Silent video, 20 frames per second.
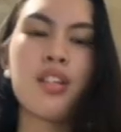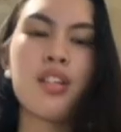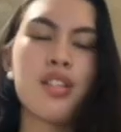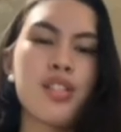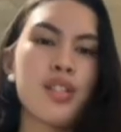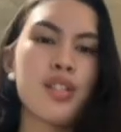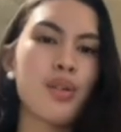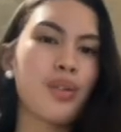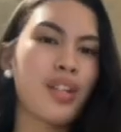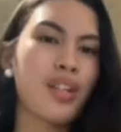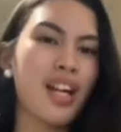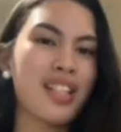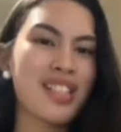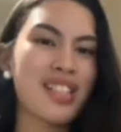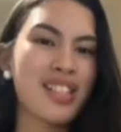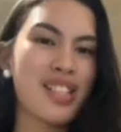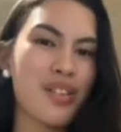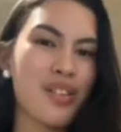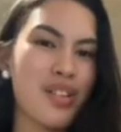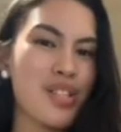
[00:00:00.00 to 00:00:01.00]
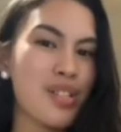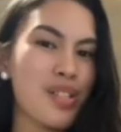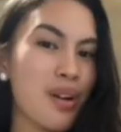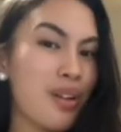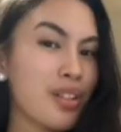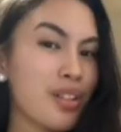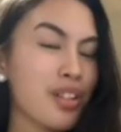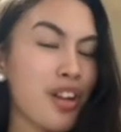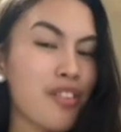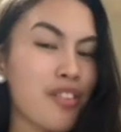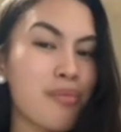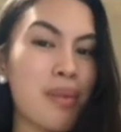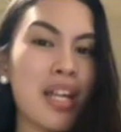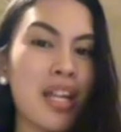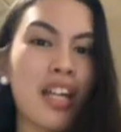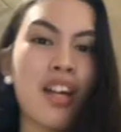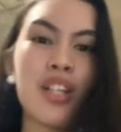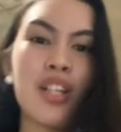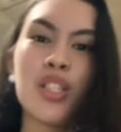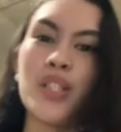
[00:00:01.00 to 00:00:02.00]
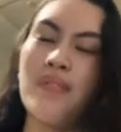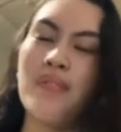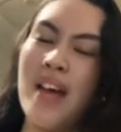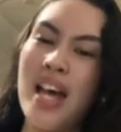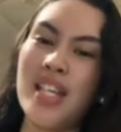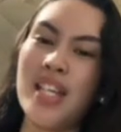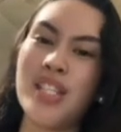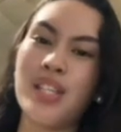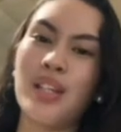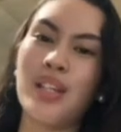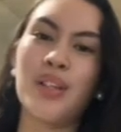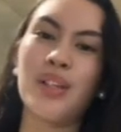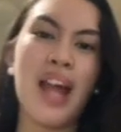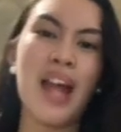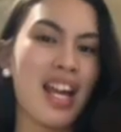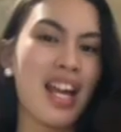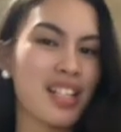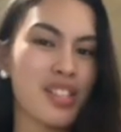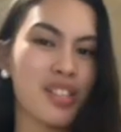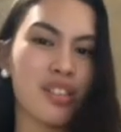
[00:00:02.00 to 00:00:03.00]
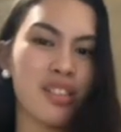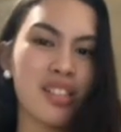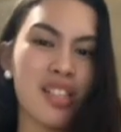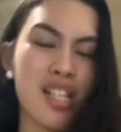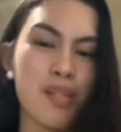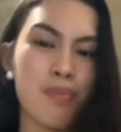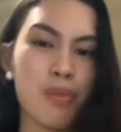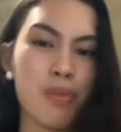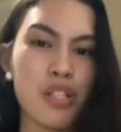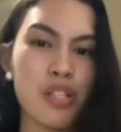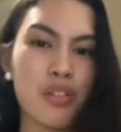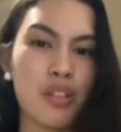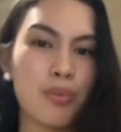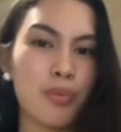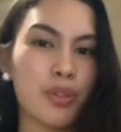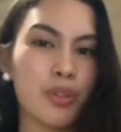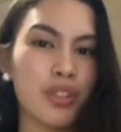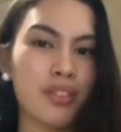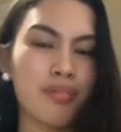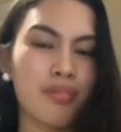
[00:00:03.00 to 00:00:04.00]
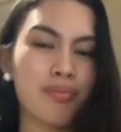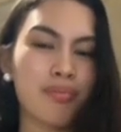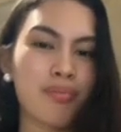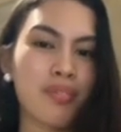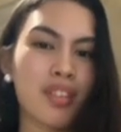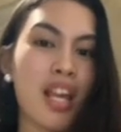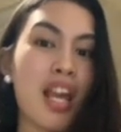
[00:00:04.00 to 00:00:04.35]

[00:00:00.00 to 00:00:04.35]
So that's the result of my cardiovascular exercise prescription.